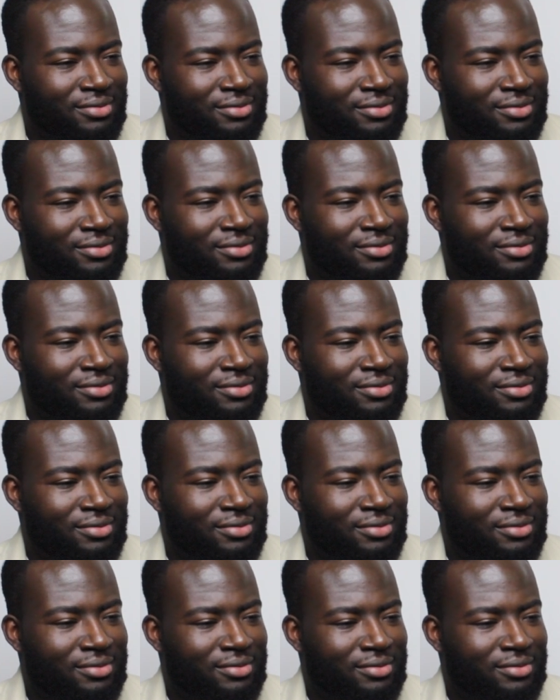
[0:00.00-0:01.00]

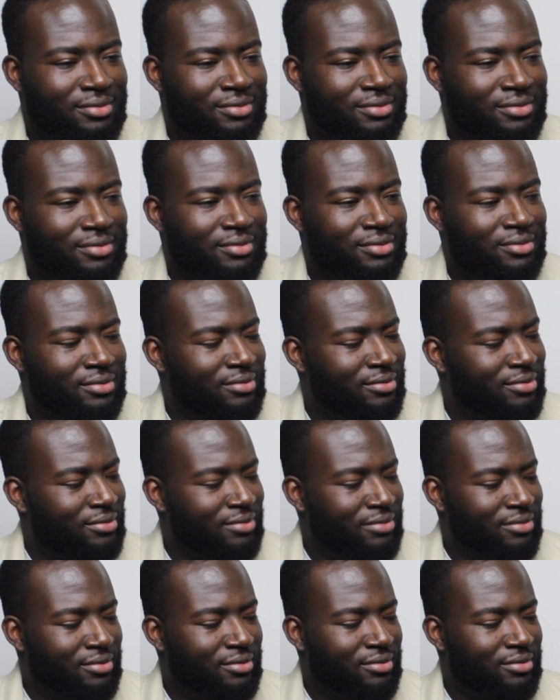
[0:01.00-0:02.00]

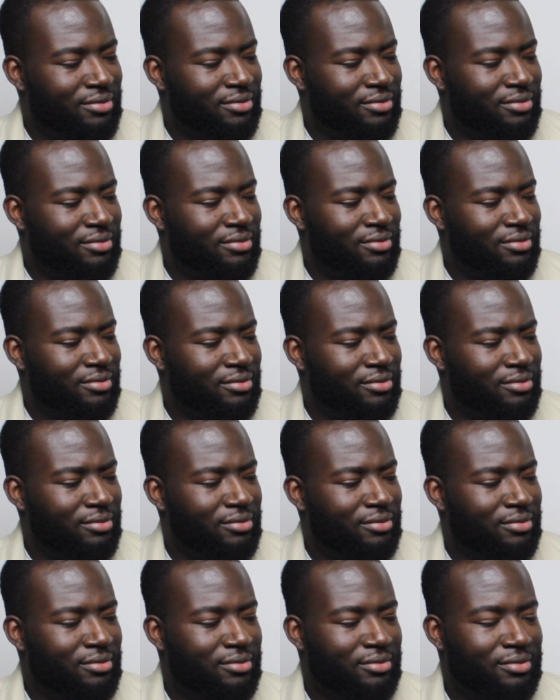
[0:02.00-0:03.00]

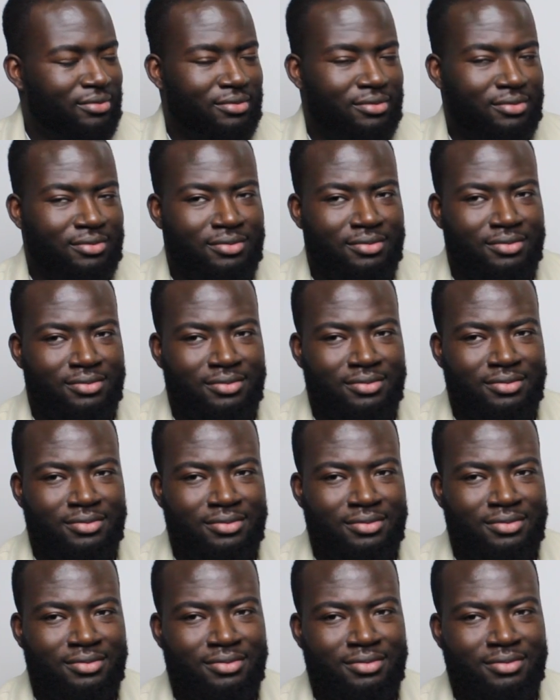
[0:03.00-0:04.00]

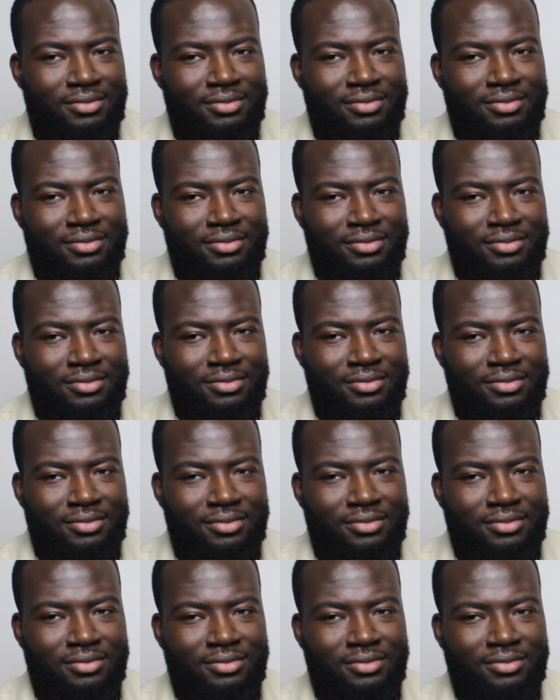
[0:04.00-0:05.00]

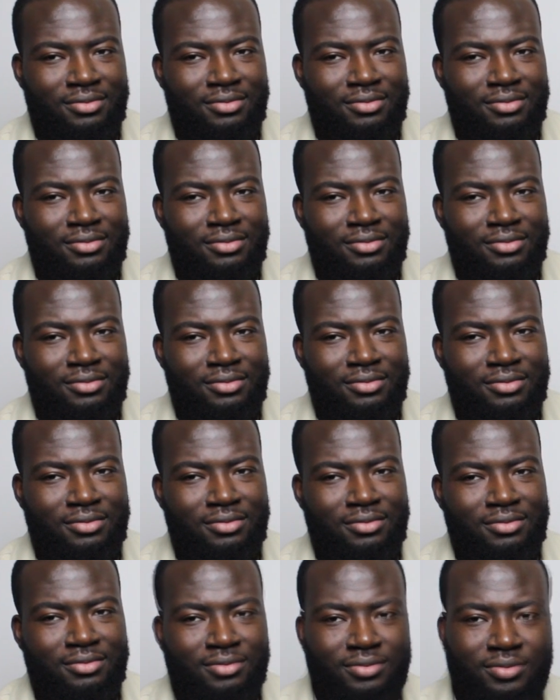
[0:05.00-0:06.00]

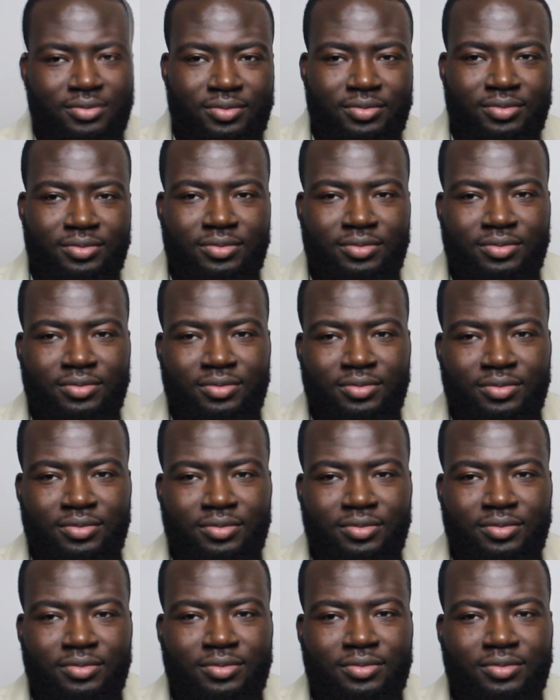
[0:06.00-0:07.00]

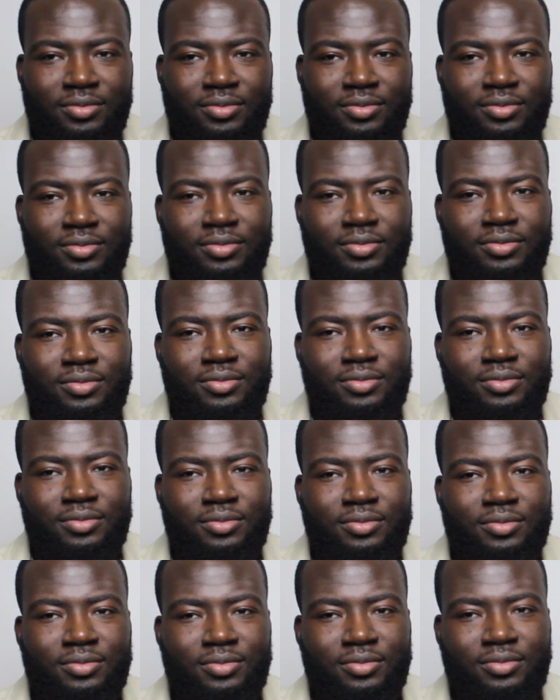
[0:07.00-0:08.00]
This person isn't speaking.